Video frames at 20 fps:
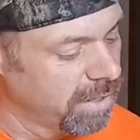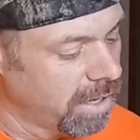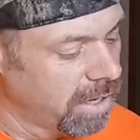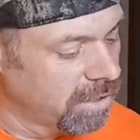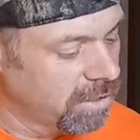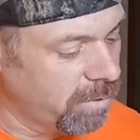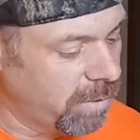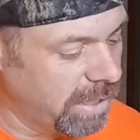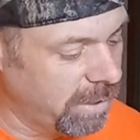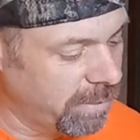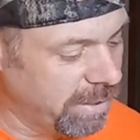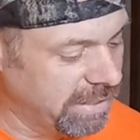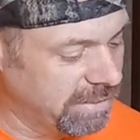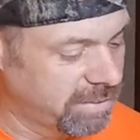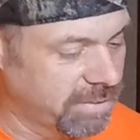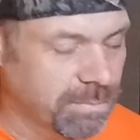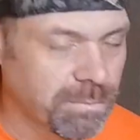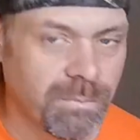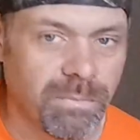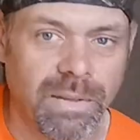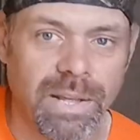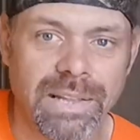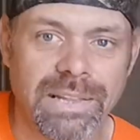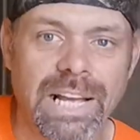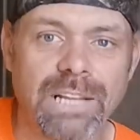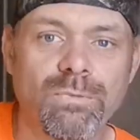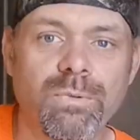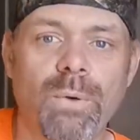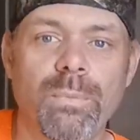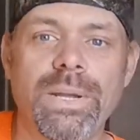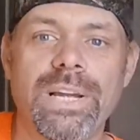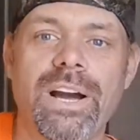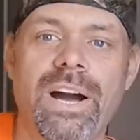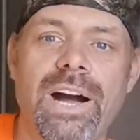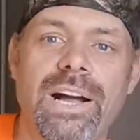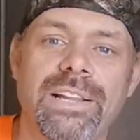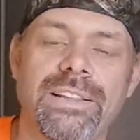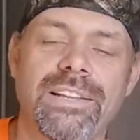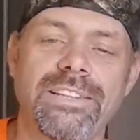So anyways, that's what we got.